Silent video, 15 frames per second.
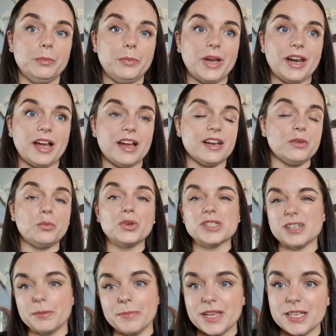bit better and it
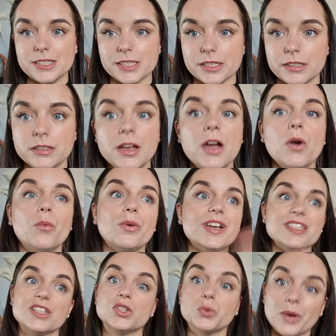wasn't amazing.
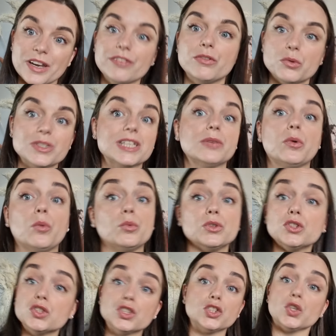Whereas the 24 day one
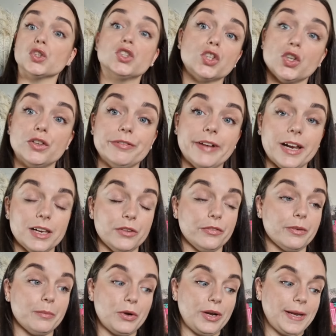was such good value
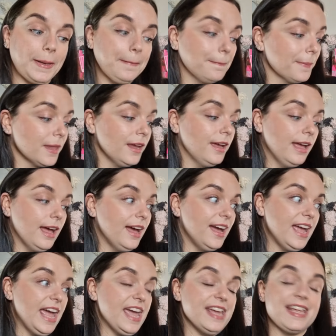for money.
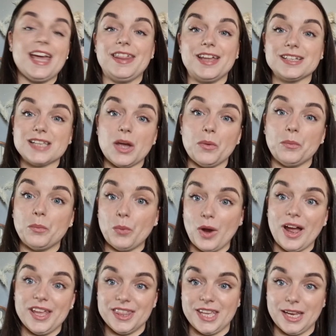Yeah, that's
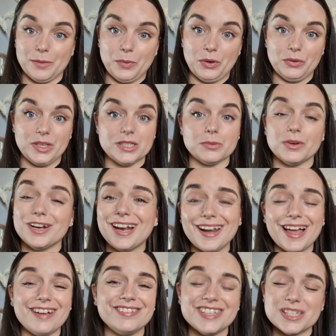what I think about this one.
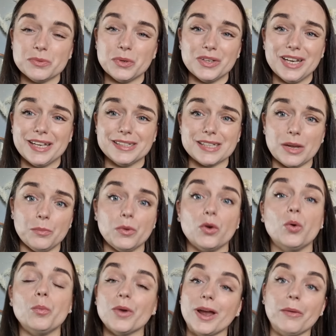I'll have this one linked down
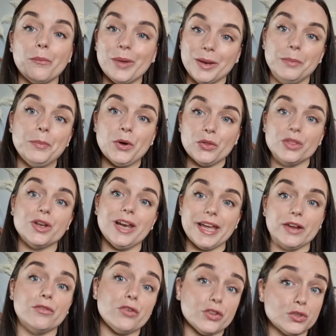below, but I will put the
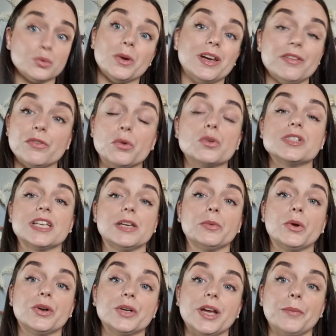link for the 24 day
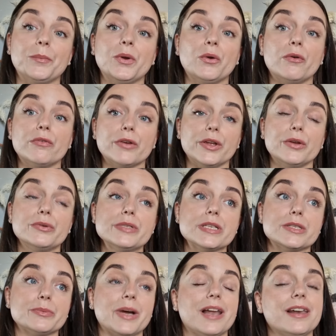one down below for you
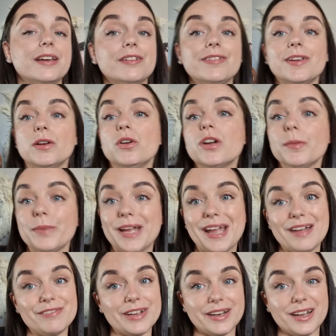as well. And if you look at my
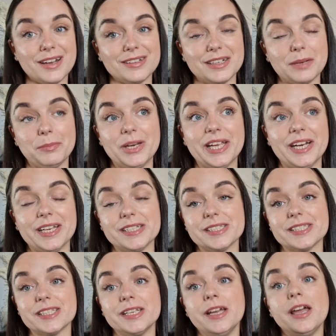advent calendar
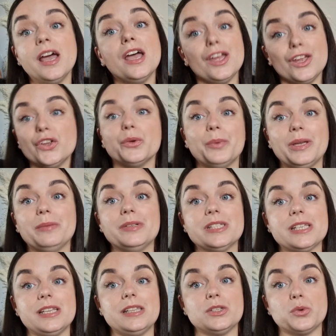playlist, you'll be able to
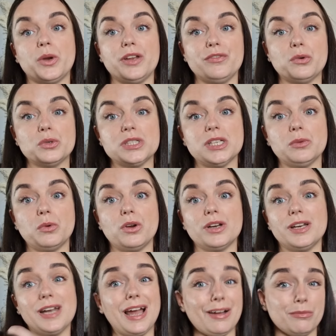see the 24 day
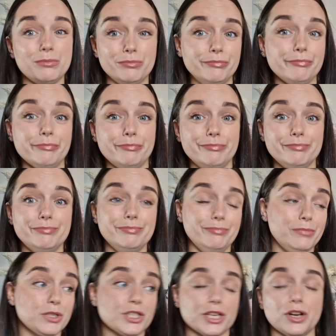one and how
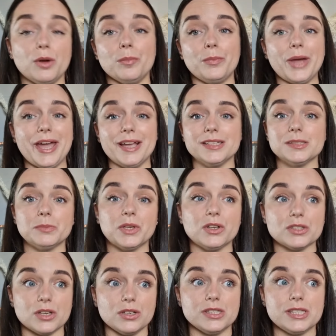much it compares,
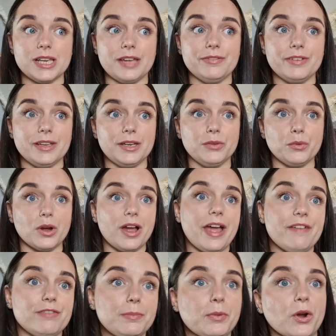because honestly I think you've got
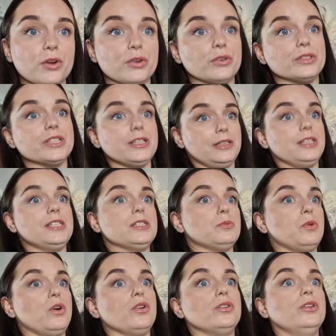every product in this
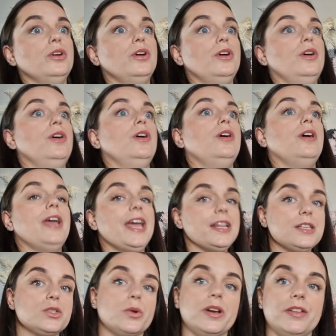one
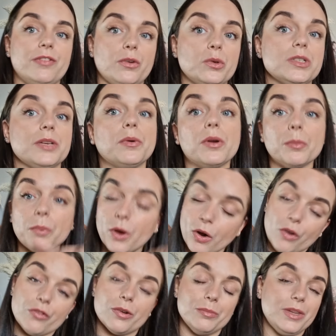in the 24 day one
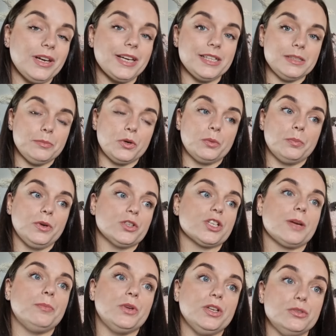apart from the Ladybug
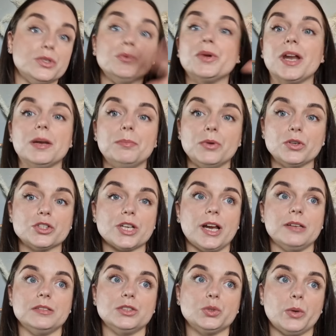blusher, but you do get a
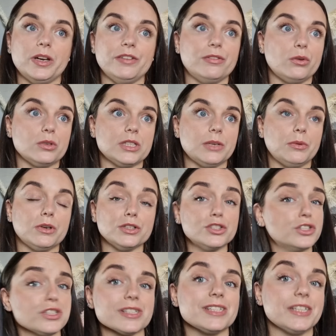blusher in the 24 day one.
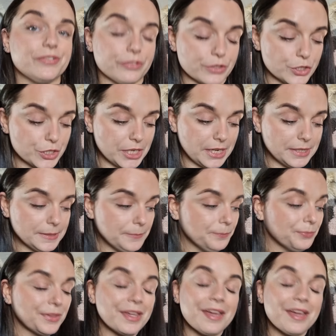It's just a different shade.